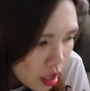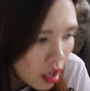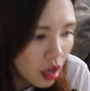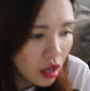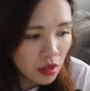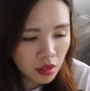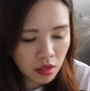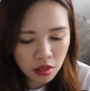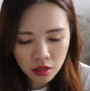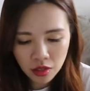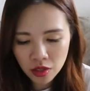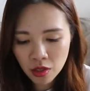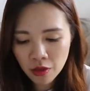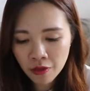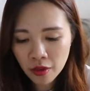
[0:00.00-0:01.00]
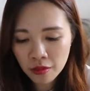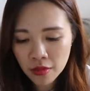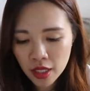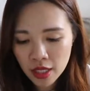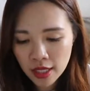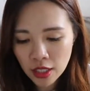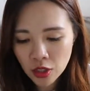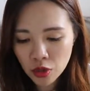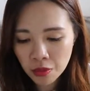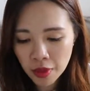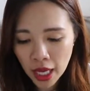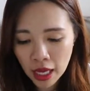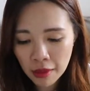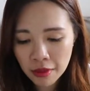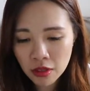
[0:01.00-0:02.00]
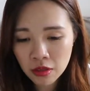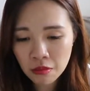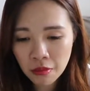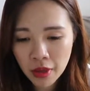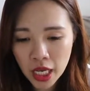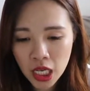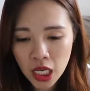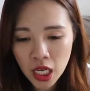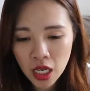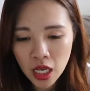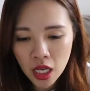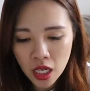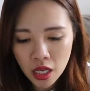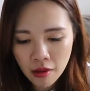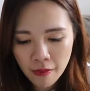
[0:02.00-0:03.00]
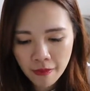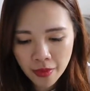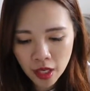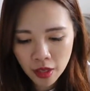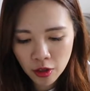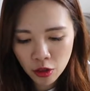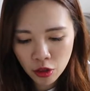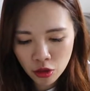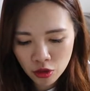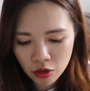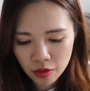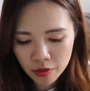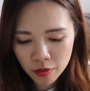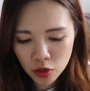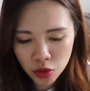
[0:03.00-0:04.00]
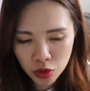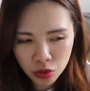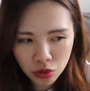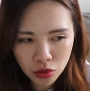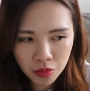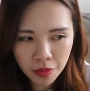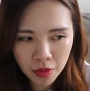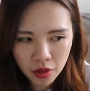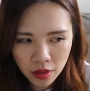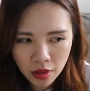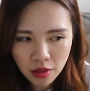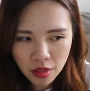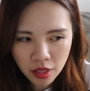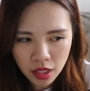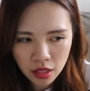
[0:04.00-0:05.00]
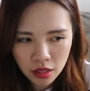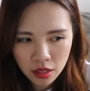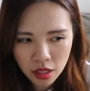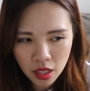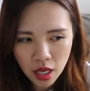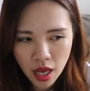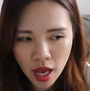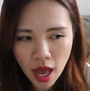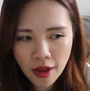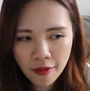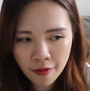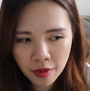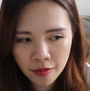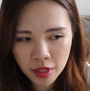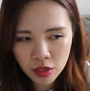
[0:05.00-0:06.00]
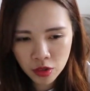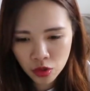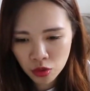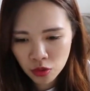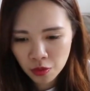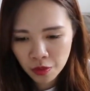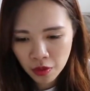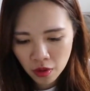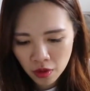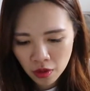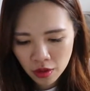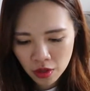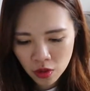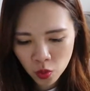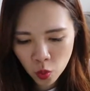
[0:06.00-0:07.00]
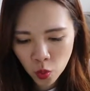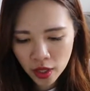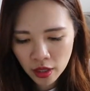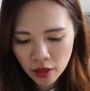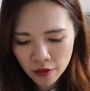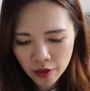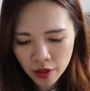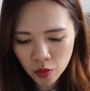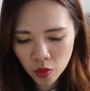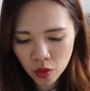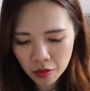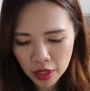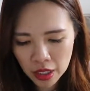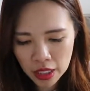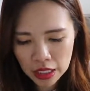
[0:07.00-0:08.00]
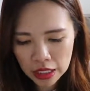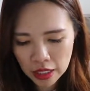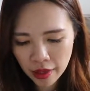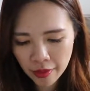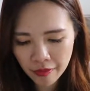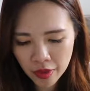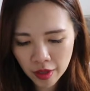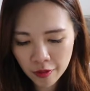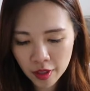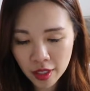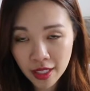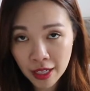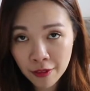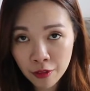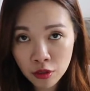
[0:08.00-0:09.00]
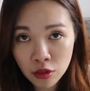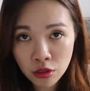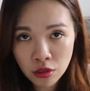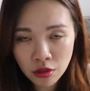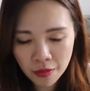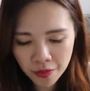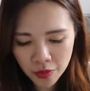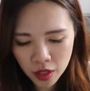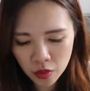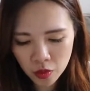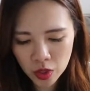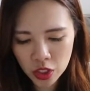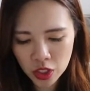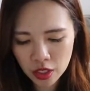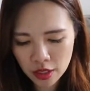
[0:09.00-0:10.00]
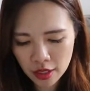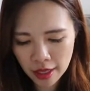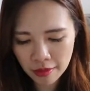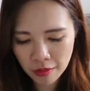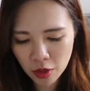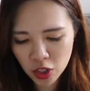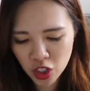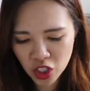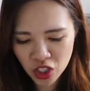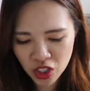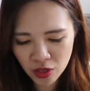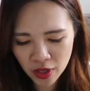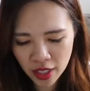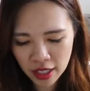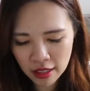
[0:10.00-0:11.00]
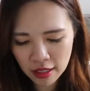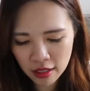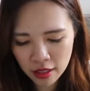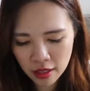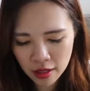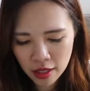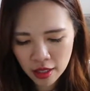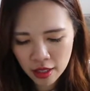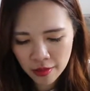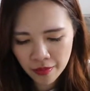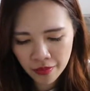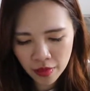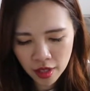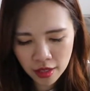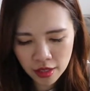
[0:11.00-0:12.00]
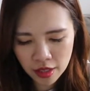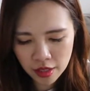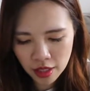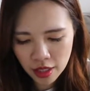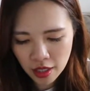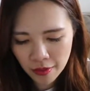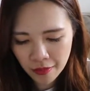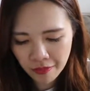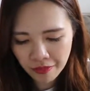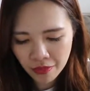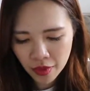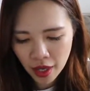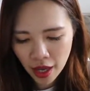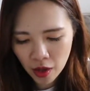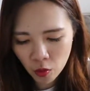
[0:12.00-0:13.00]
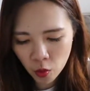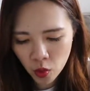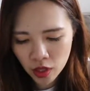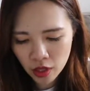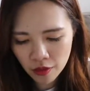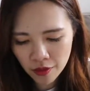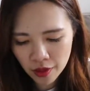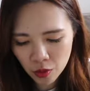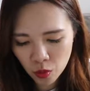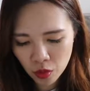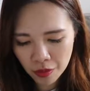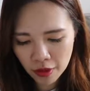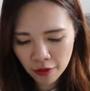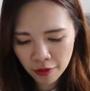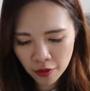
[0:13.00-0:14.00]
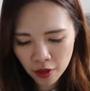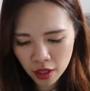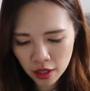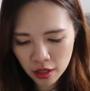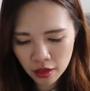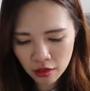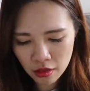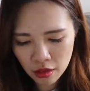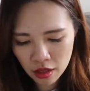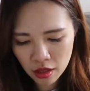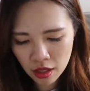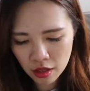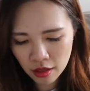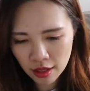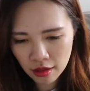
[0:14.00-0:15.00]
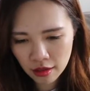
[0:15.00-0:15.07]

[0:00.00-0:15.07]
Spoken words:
Oh no, so from this I should be able to make 2 balls, and from the 2 balls, one of it will be for the daifuku, which is that mochi looking dessert, and one of it will be for the